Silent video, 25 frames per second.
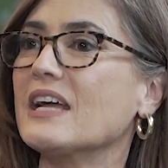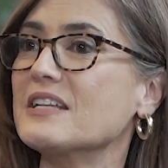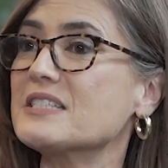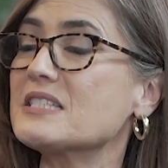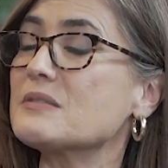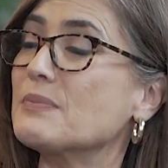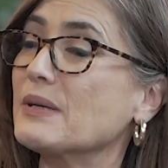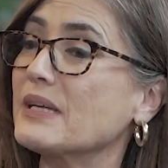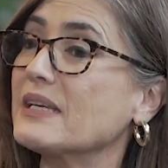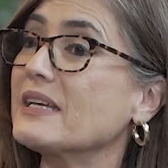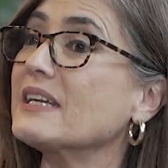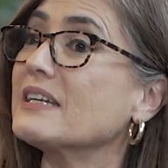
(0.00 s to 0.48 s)
And
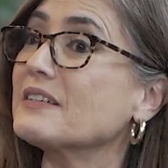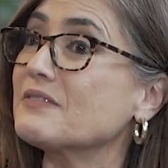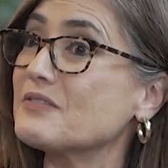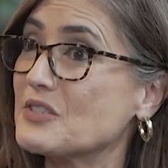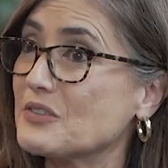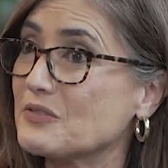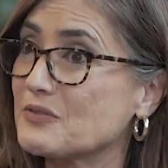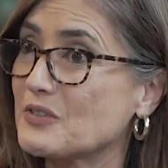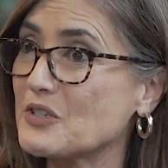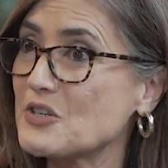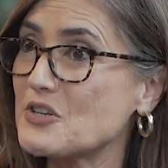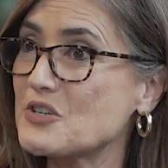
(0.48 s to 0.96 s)
speaking of
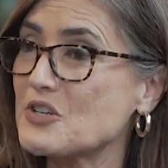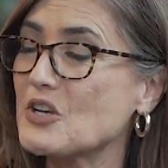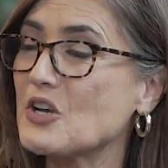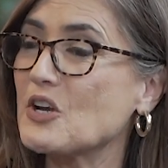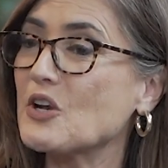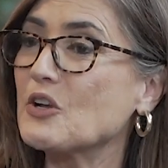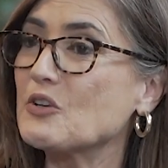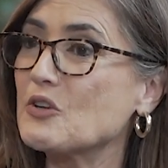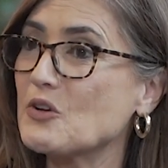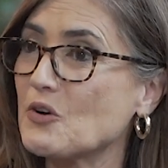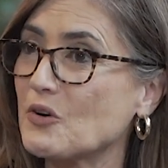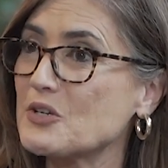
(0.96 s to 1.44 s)
diversion,
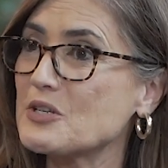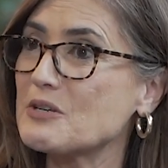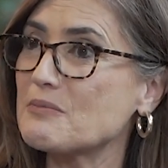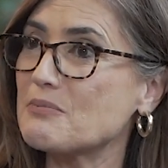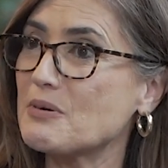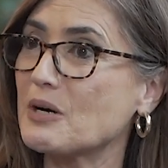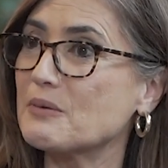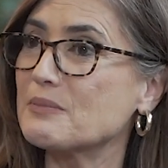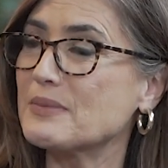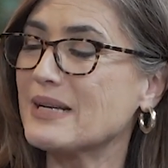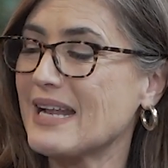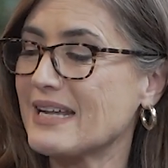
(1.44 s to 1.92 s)
your
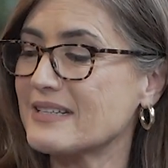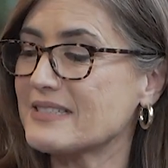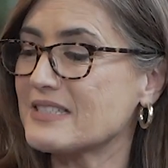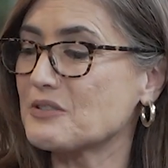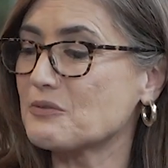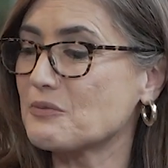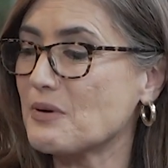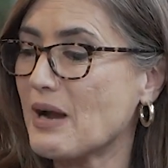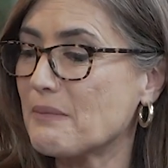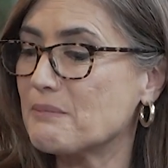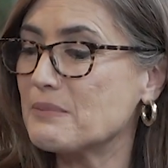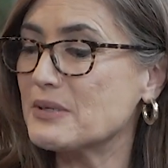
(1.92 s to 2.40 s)
department has a
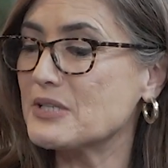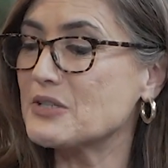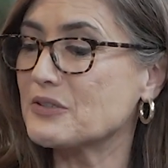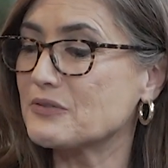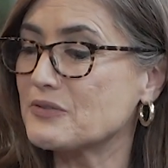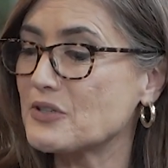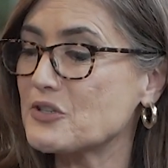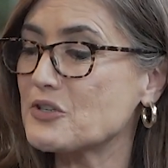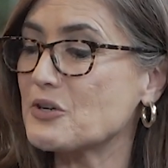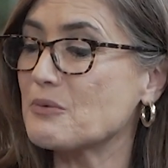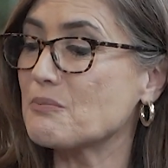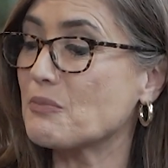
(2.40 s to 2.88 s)
rapid
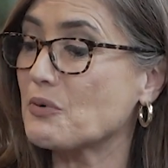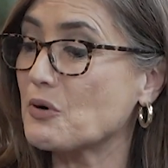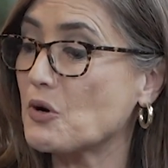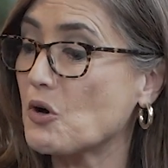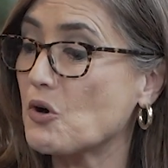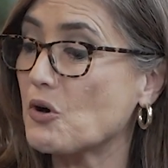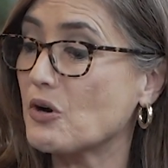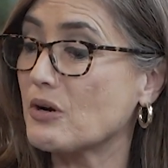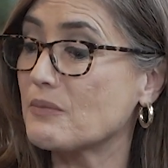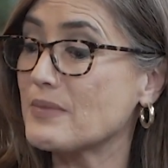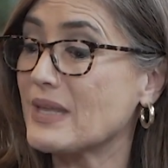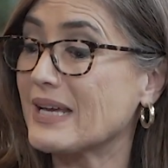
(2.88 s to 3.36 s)
diversion
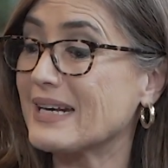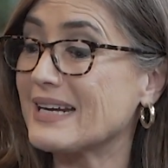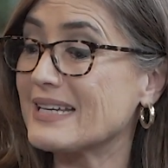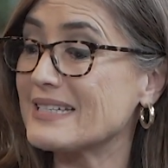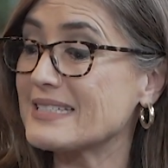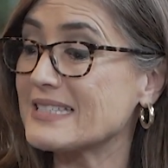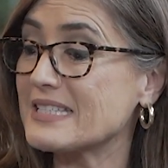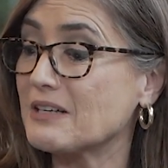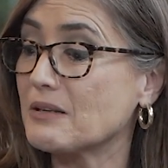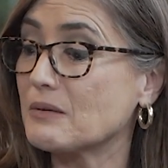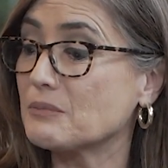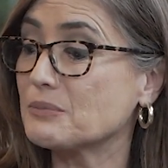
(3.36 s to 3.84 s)
program that
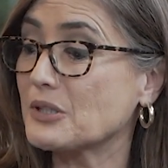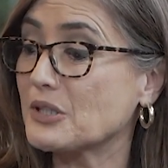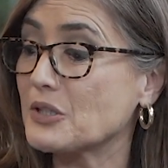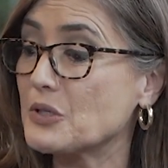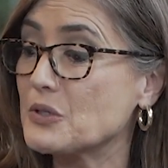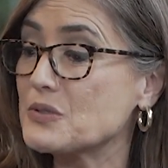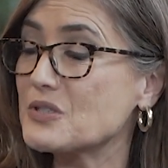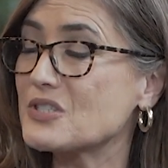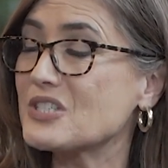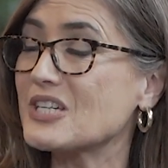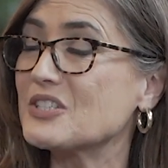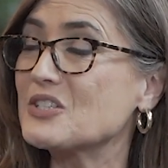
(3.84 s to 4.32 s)
has helped
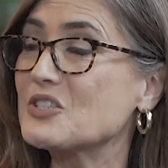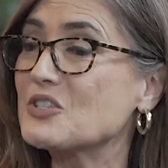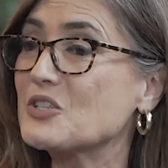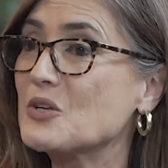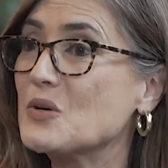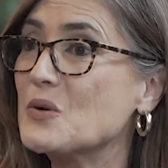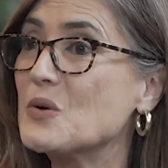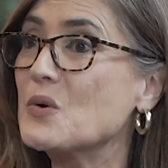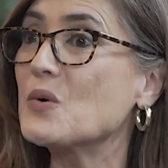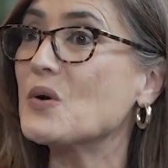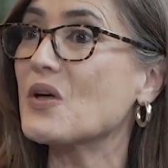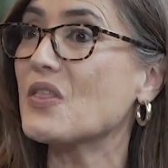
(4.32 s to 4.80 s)
close
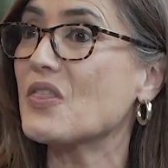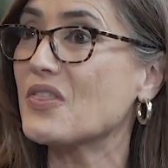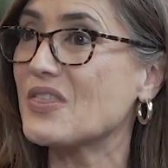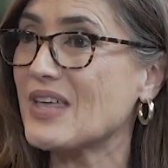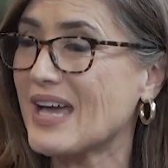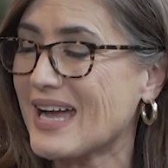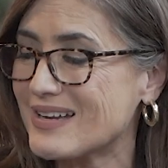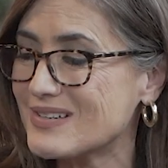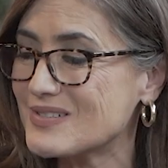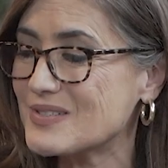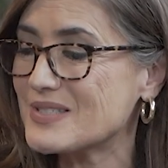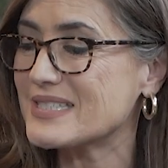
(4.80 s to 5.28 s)

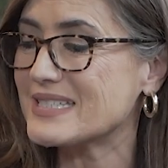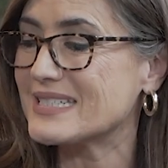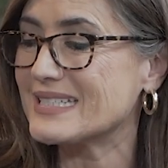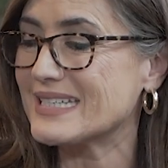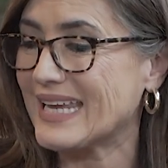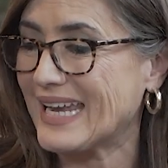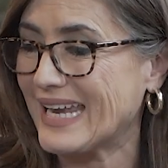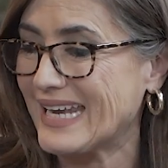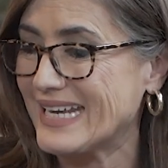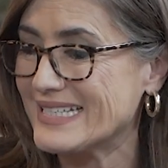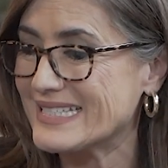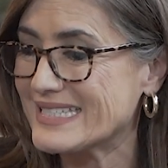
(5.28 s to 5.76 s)
2,000
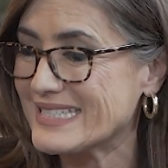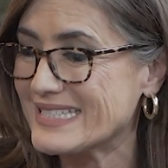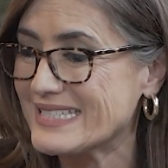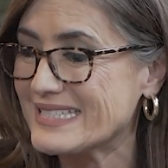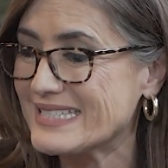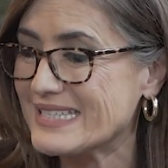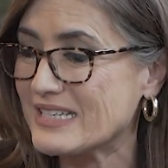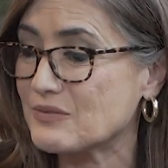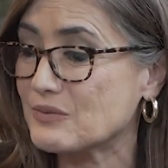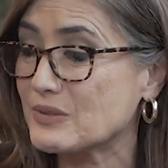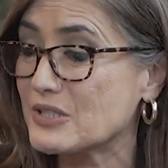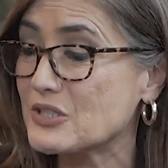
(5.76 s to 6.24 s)
cases
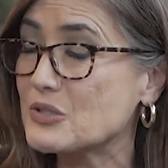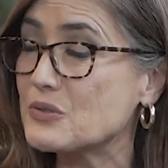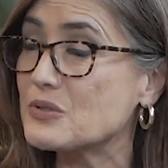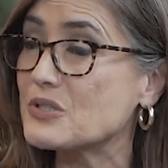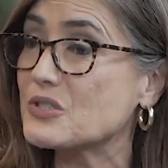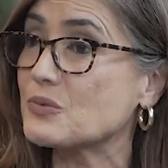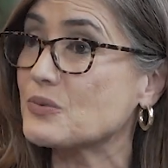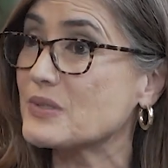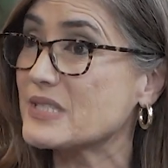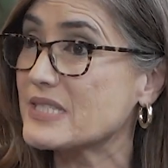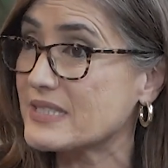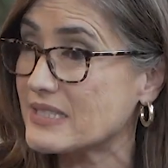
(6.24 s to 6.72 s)
and
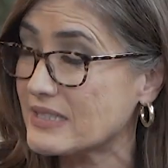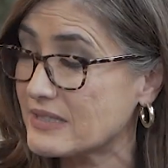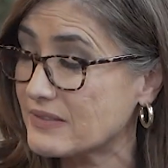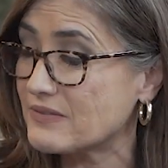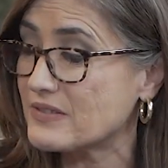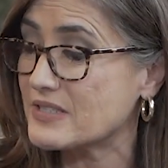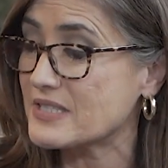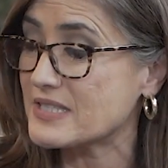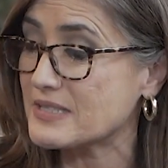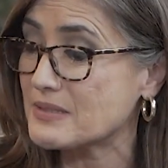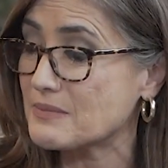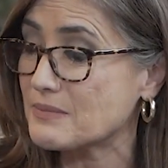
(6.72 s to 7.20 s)
reduced
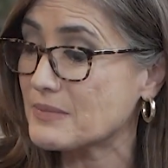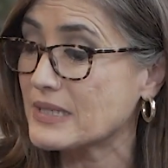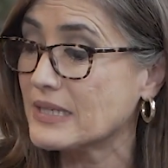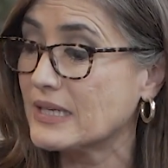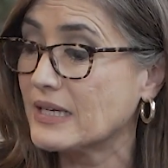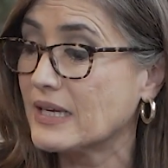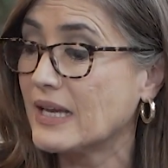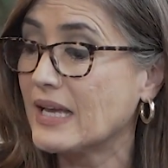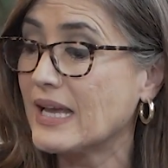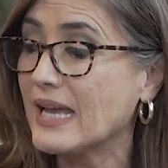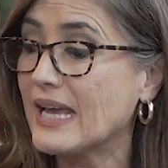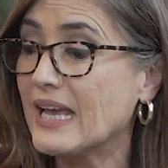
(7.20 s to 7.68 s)
recidivism
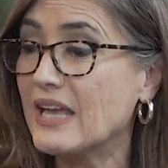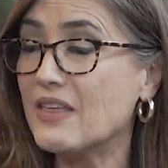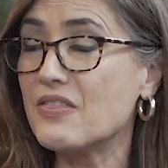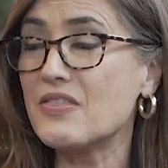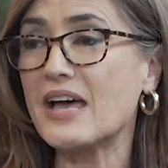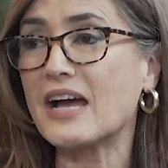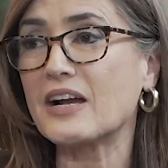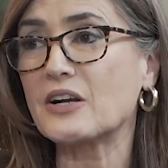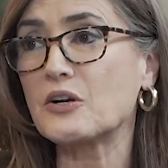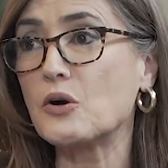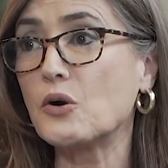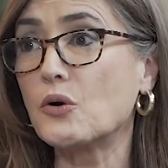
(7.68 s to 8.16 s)
in
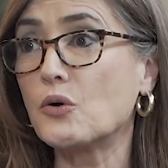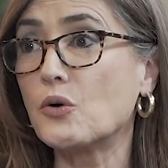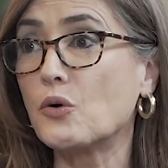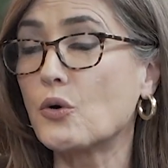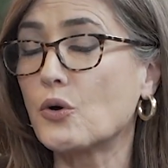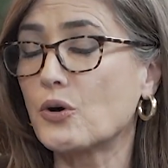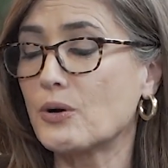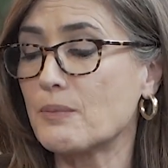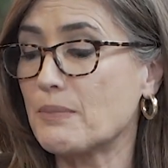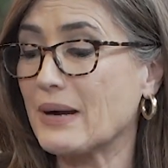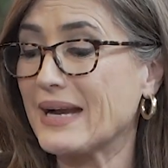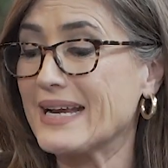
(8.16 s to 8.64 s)
that
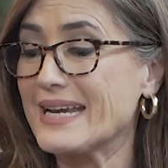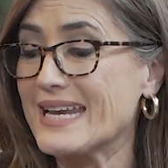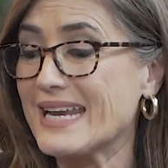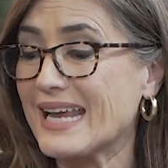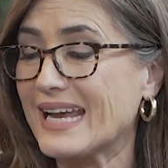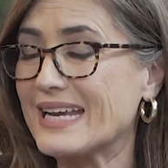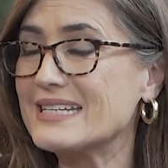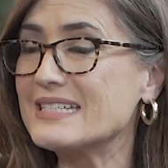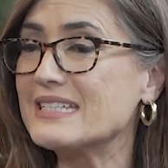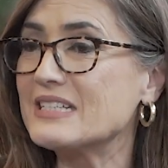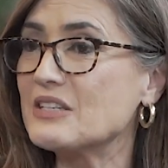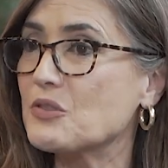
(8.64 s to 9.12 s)
cohort by
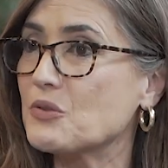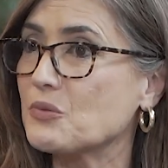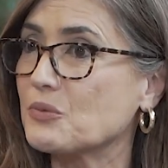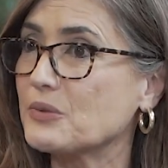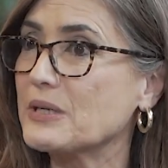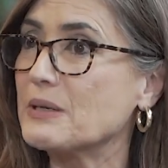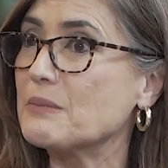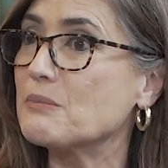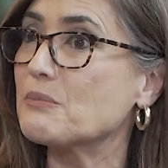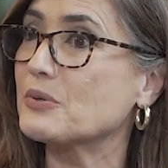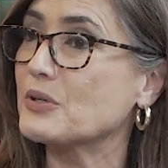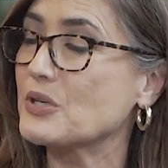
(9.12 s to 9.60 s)

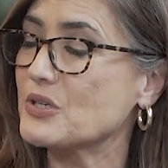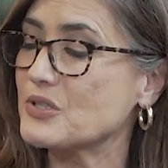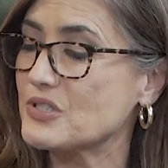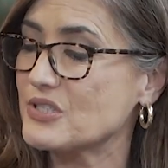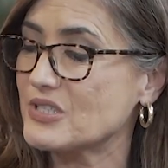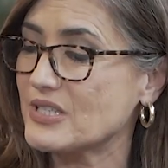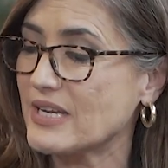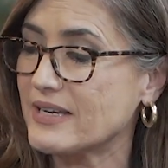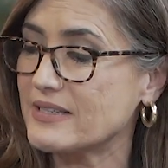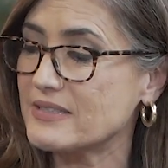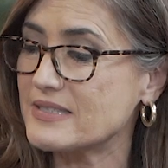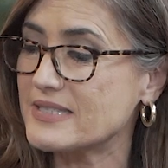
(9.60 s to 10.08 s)

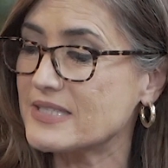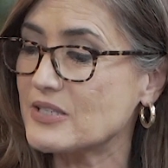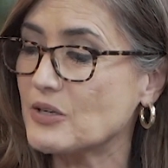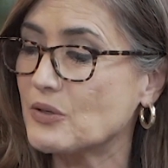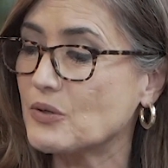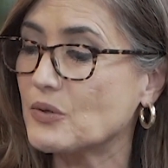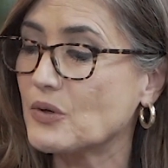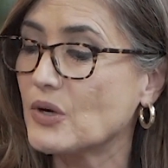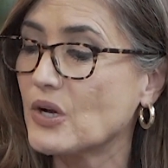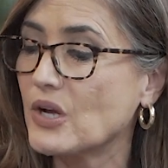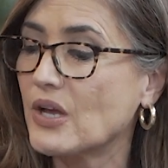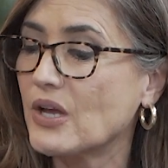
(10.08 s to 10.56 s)
93%.
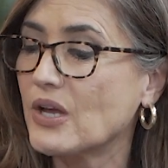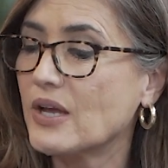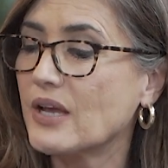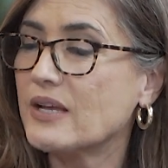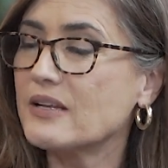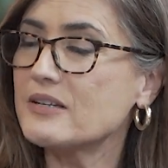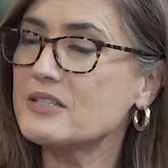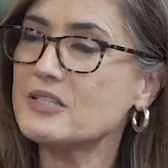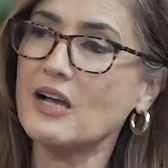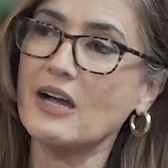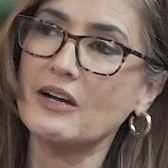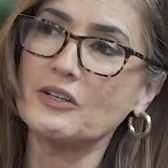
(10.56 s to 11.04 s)
So
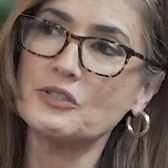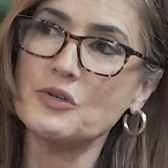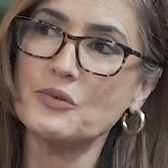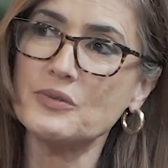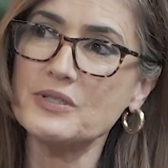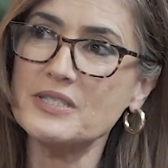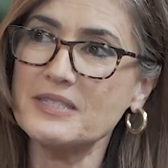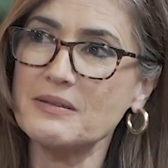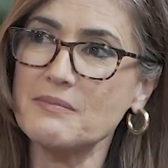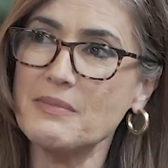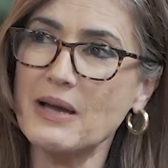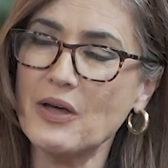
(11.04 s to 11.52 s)
talk to
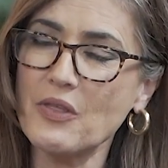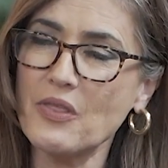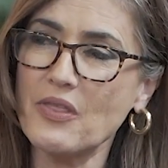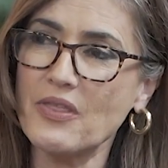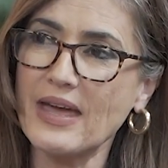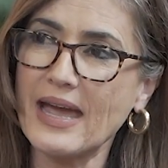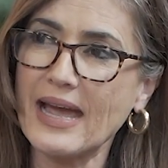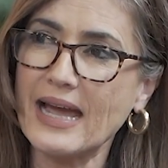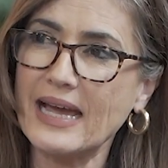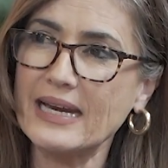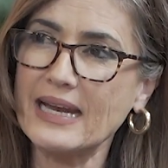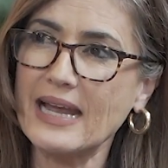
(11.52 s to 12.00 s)
us about
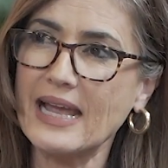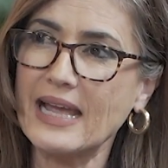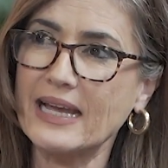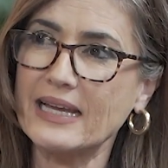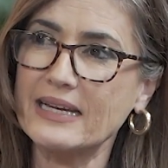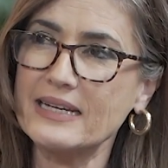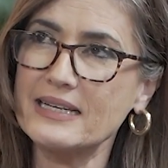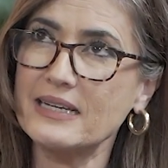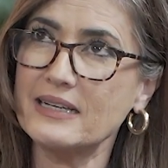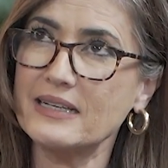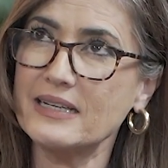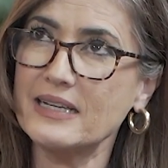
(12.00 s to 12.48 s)
that,
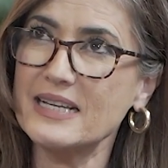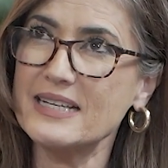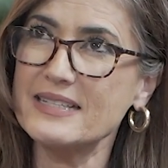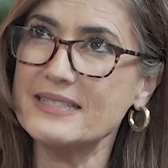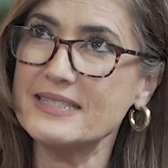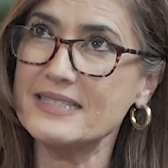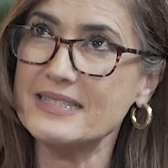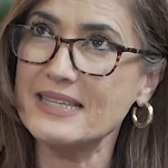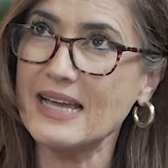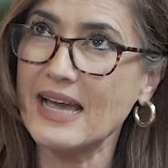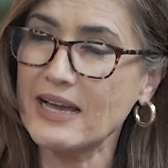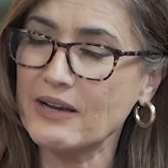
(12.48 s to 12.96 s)
and
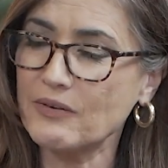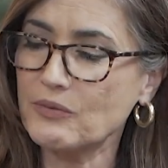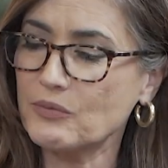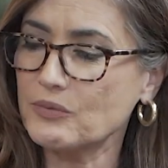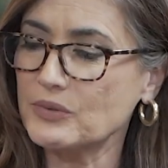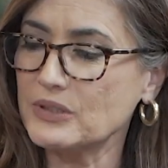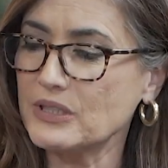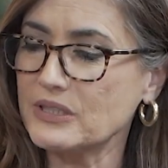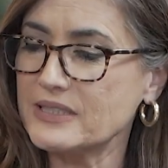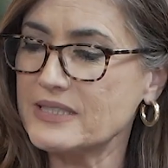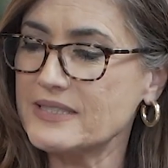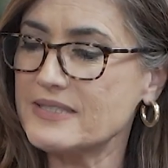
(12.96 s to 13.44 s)
is that
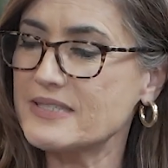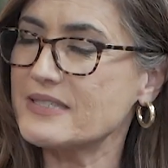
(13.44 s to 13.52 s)
really